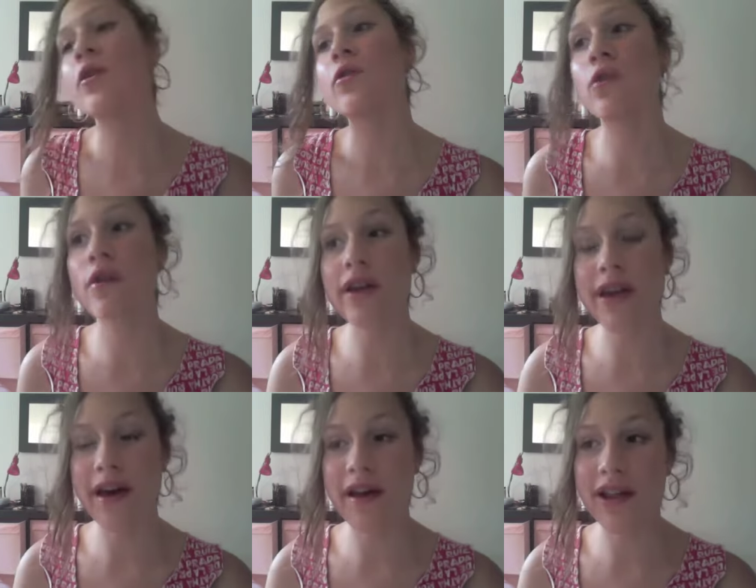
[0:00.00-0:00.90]

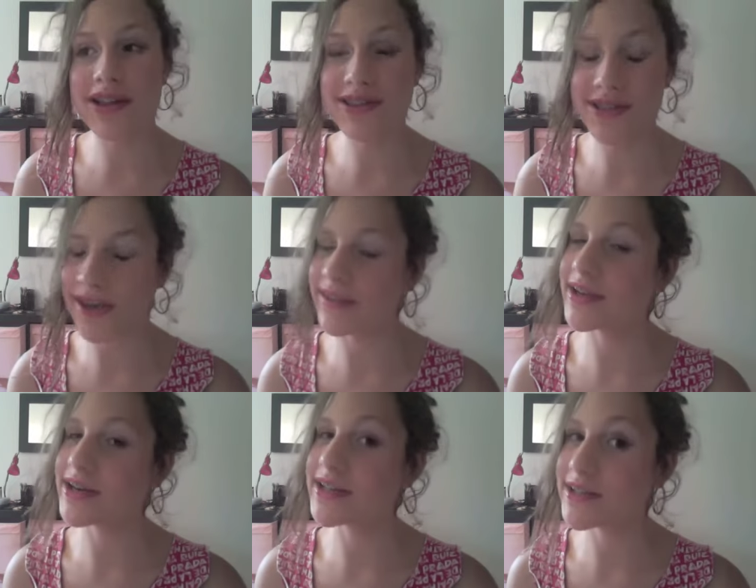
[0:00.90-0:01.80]
L'Oreal has said that
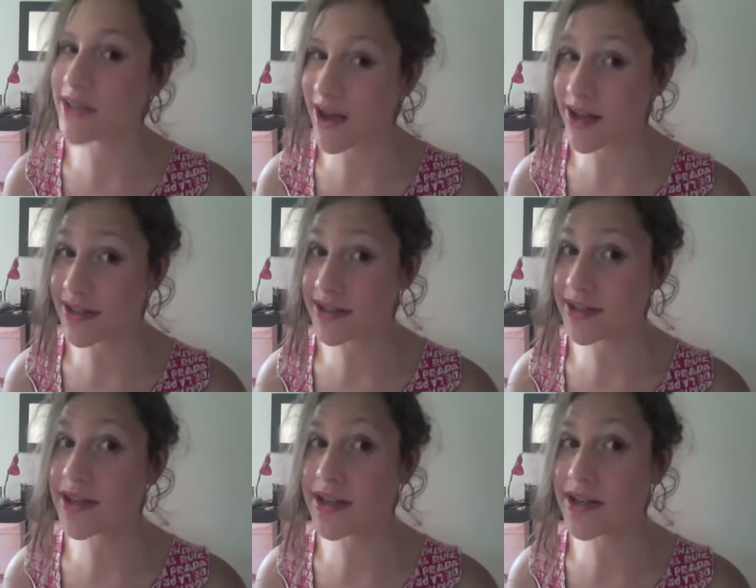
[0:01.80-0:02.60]
it does